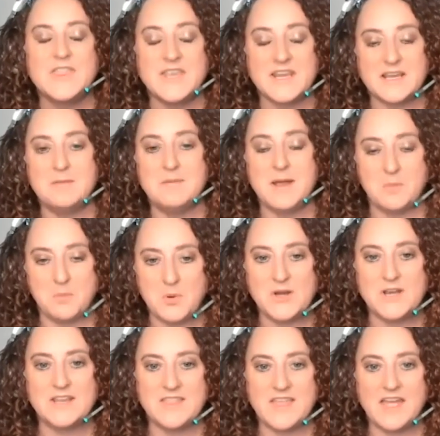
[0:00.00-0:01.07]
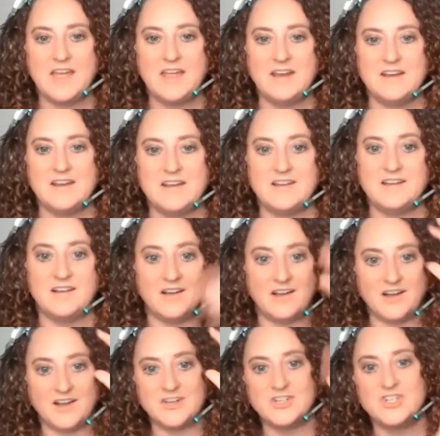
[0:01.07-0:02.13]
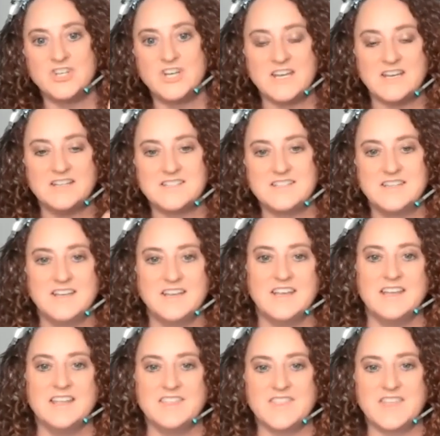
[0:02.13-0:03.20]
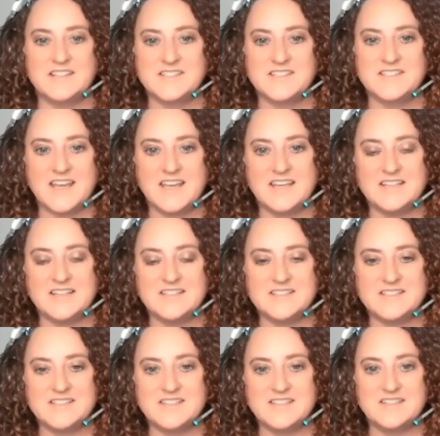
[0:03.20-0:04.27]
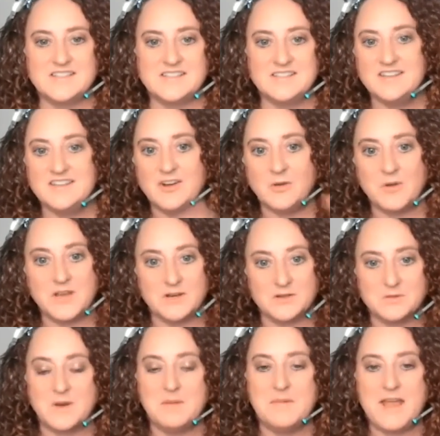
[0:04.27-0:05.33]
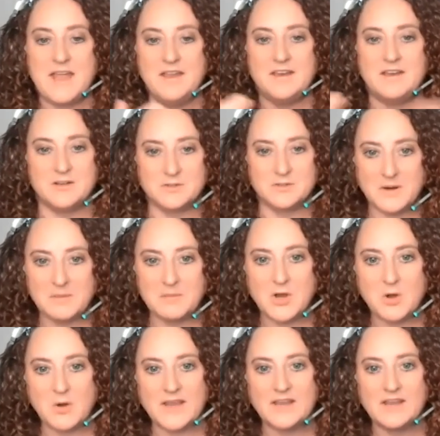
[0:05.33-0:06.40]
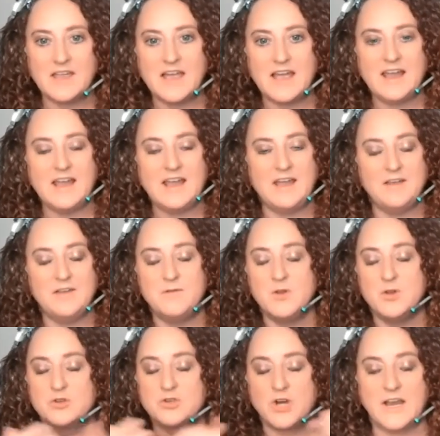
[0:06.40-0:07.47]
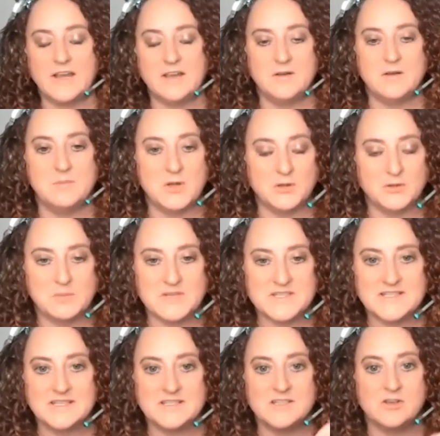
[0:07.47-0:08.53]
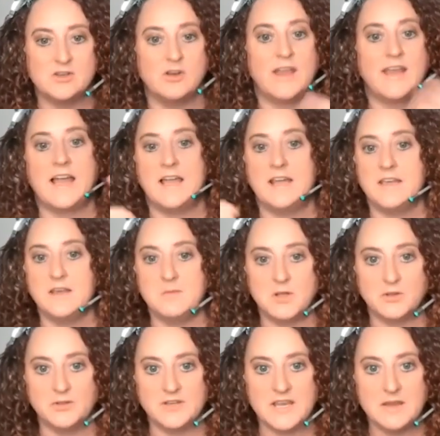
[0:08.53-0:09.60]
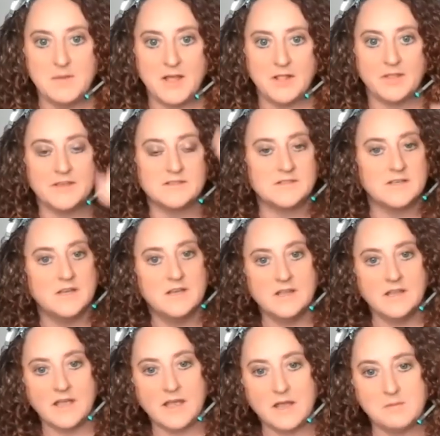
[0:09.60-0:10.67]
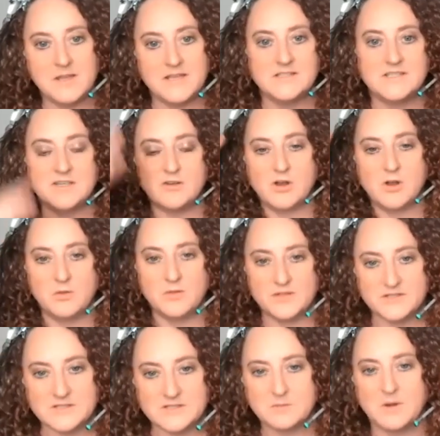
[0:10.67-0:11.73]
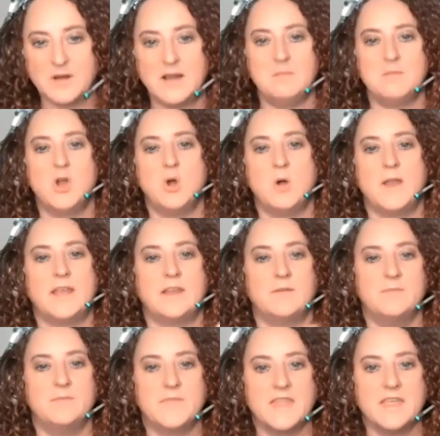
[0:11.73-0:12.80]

think about putting that on a sheet that says, here's where I'm at, here's where I'm going. If you're trying to build a business and you're like, I need to build an email list, I'm at 0, this is where I'm going.